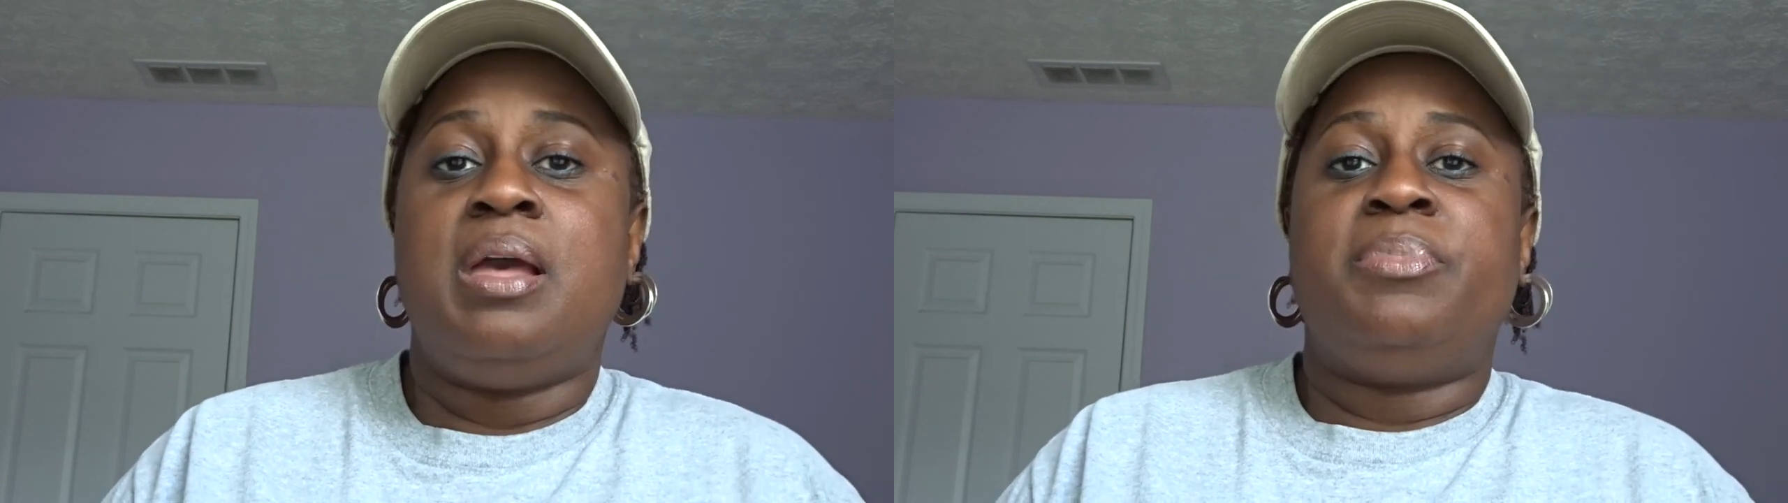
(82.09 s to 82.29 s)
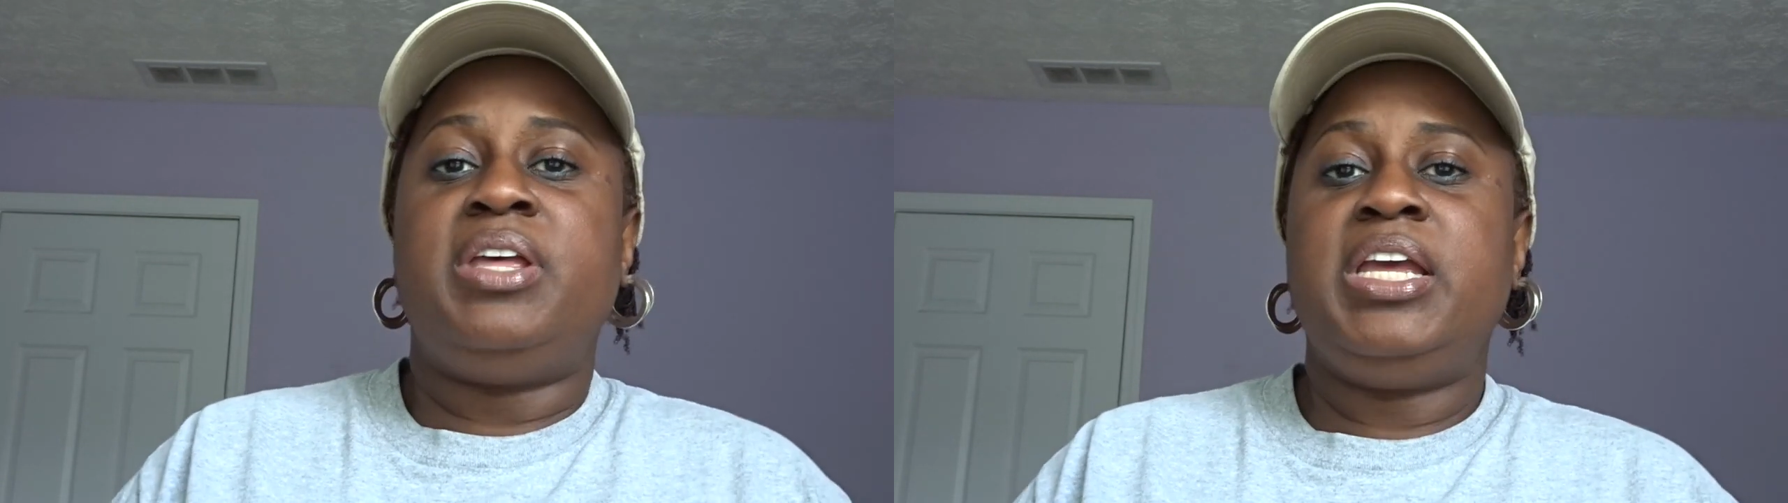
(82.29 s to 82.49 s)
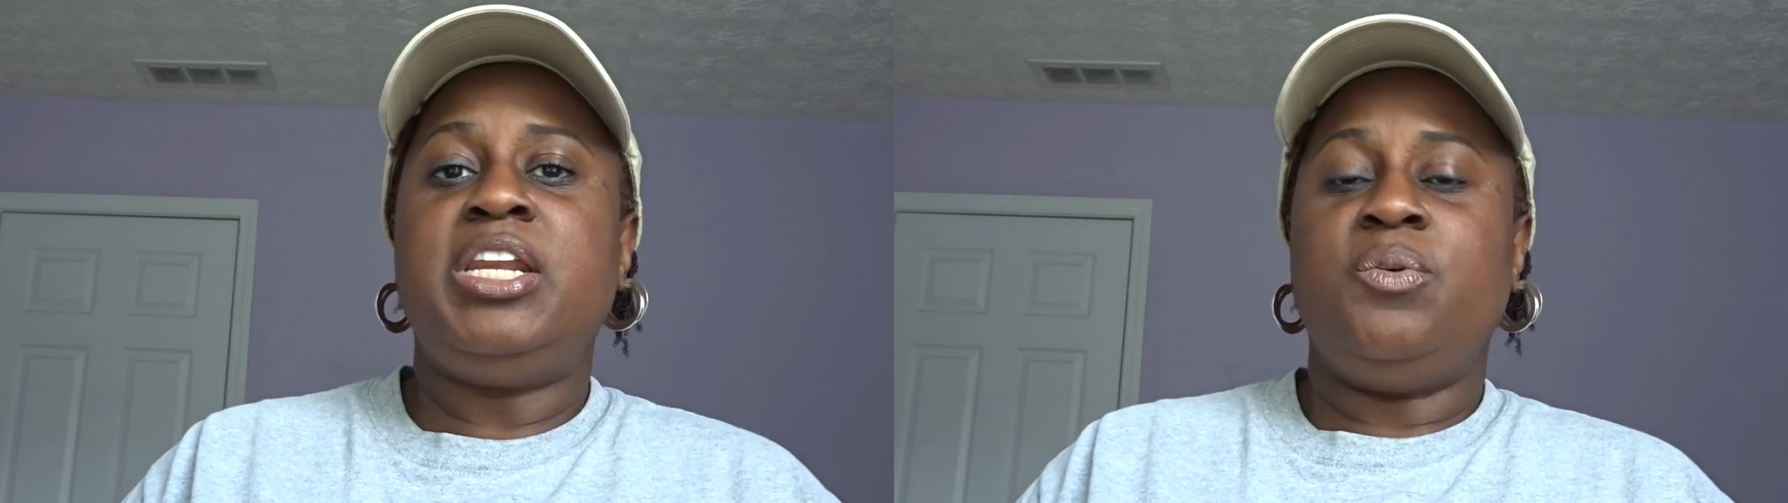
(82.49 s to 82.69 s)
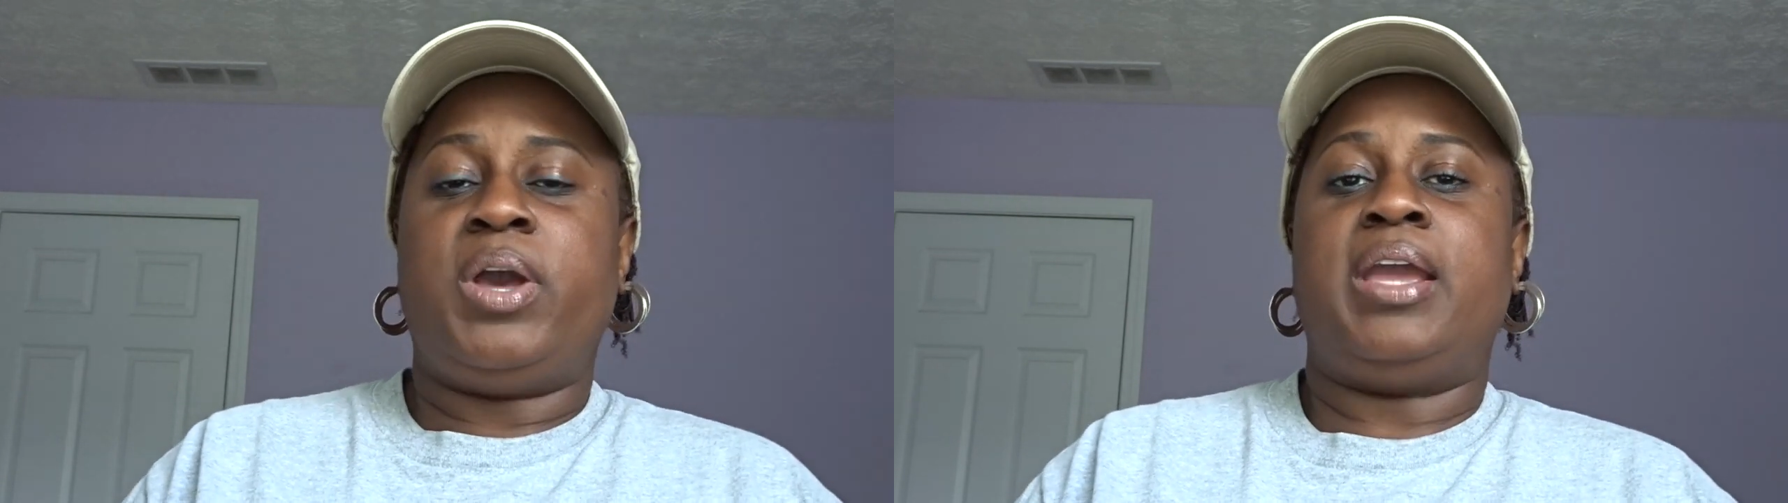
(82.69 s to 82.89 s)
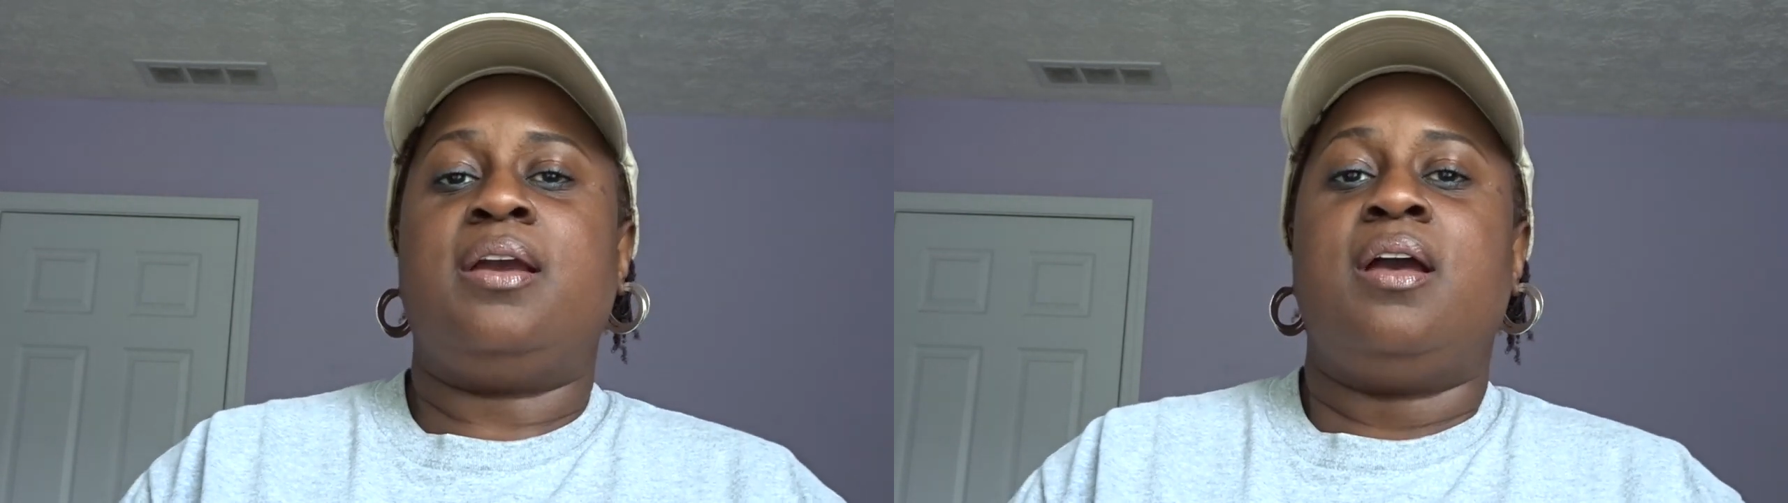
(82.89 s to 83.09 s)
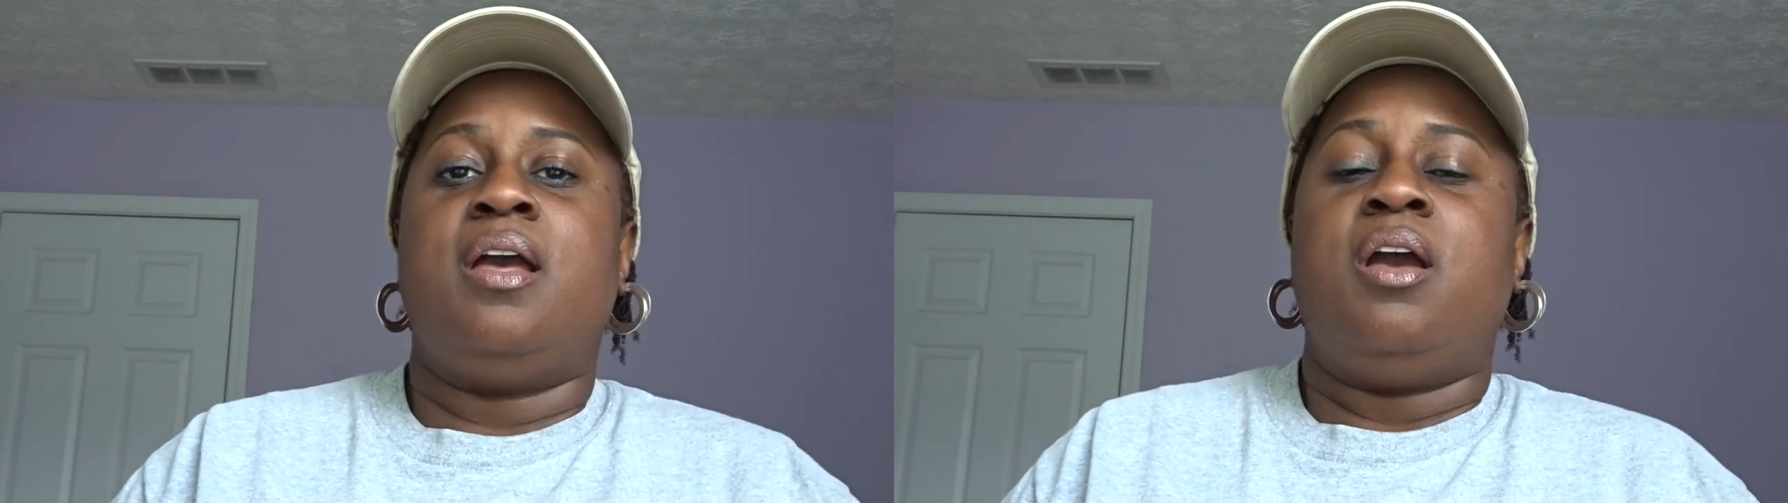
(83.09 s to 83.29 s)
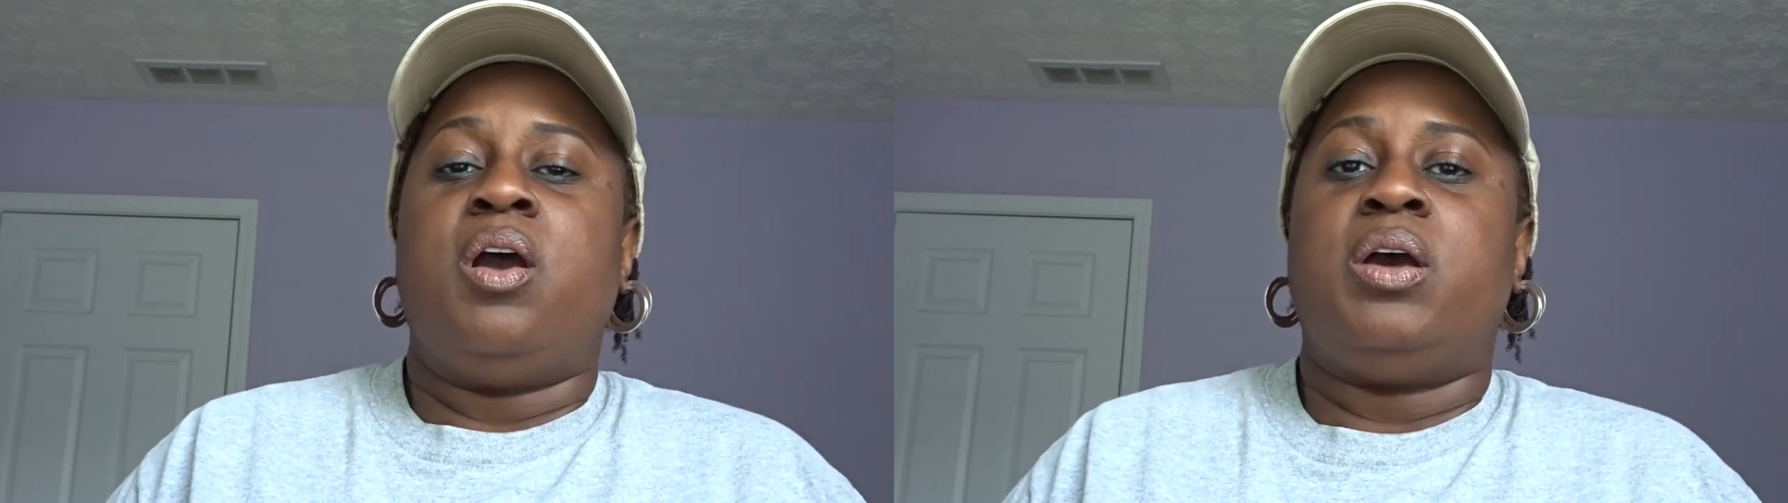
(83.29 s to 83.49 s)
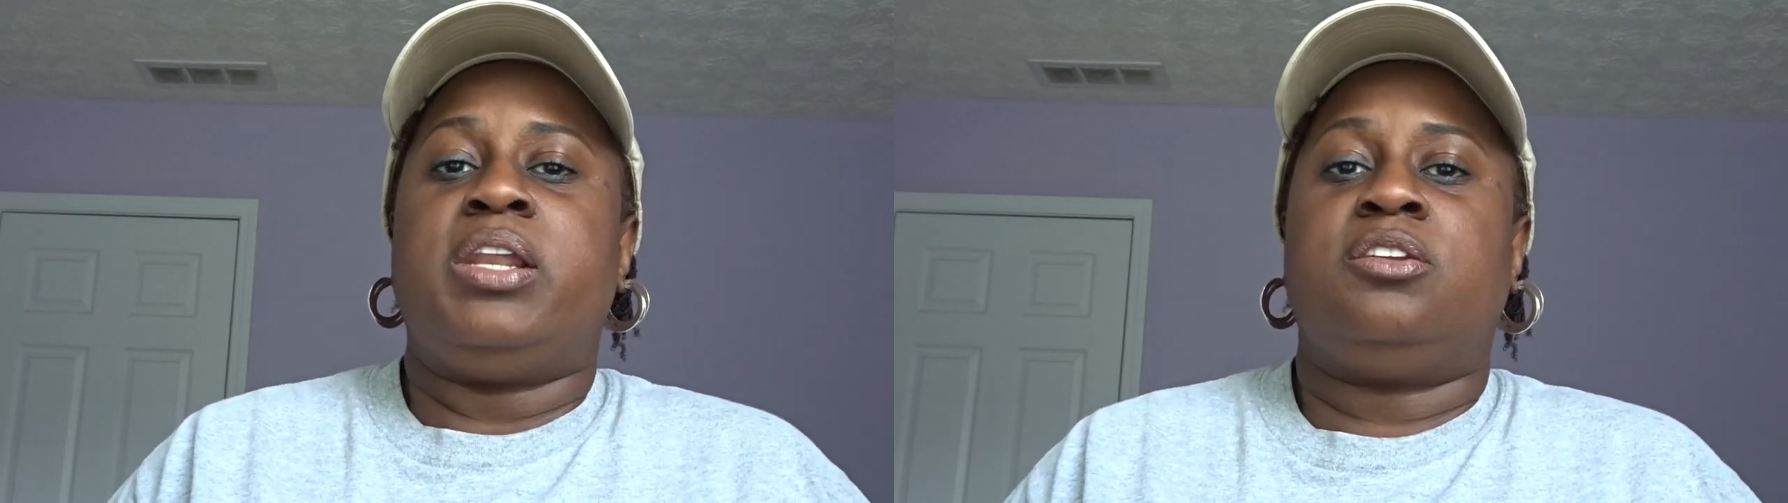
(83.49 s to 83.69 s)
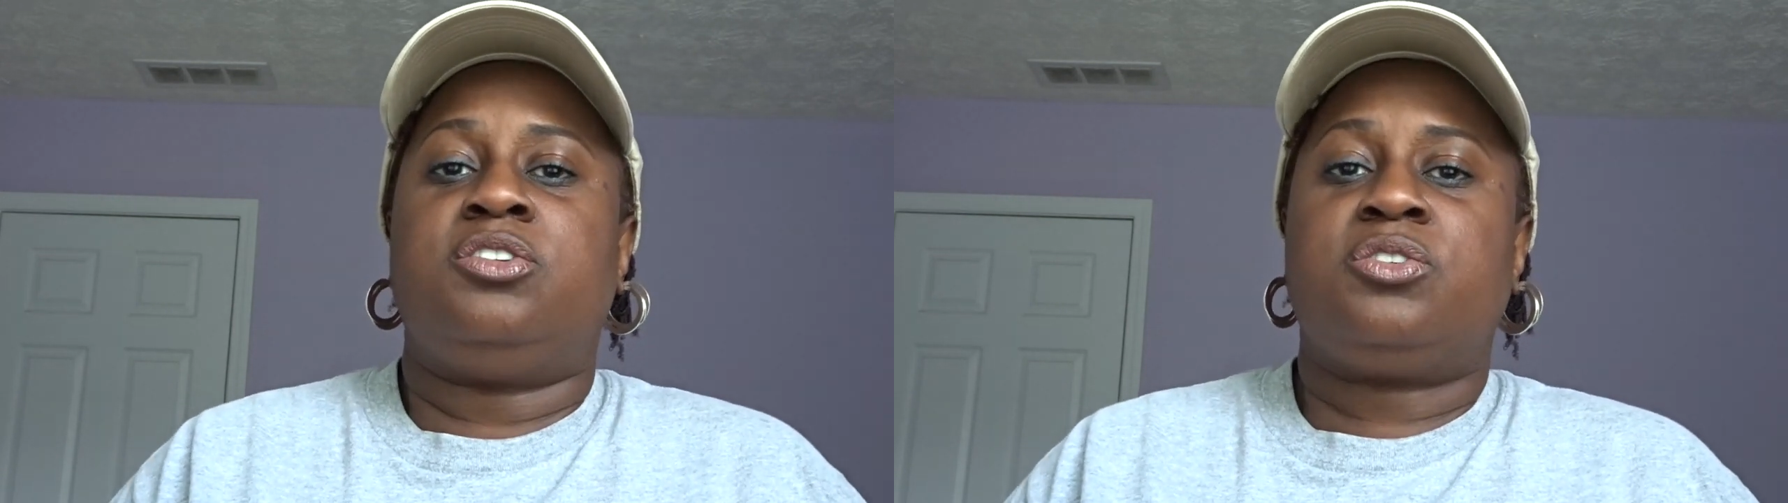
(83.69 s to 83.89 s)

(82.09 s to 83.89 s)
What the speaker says: But anyway, the